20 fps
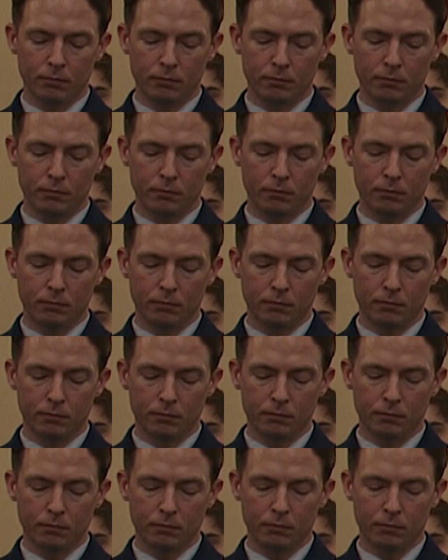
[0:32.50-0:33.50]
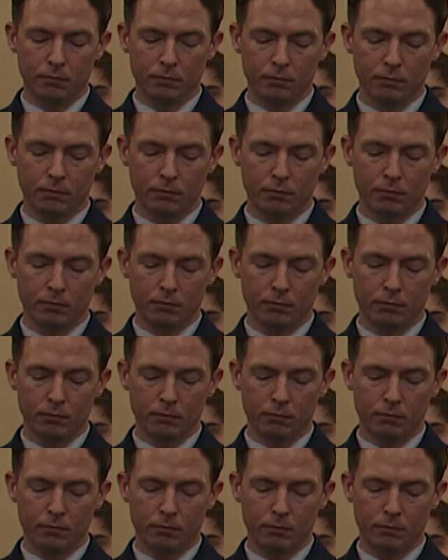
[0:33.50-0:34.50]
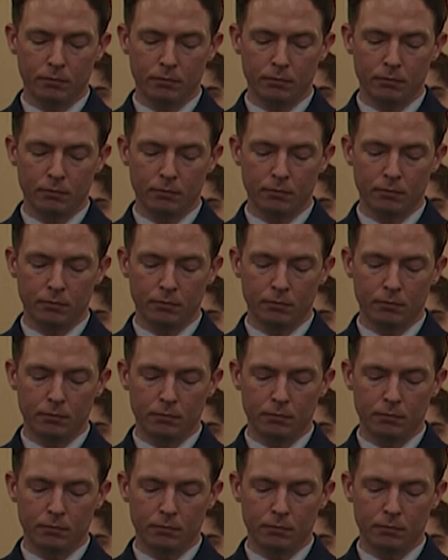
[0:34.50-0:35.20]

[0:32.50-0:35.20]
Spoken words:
(not speaking)